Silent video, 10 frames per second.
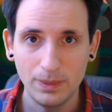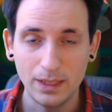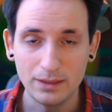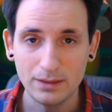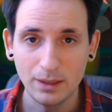
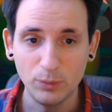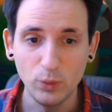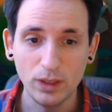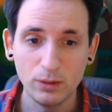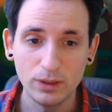Next up,
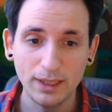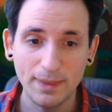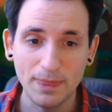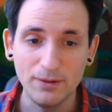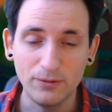we are looking
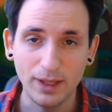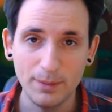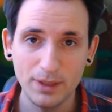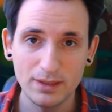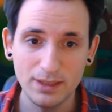at the
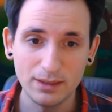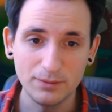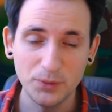Flame Geyser,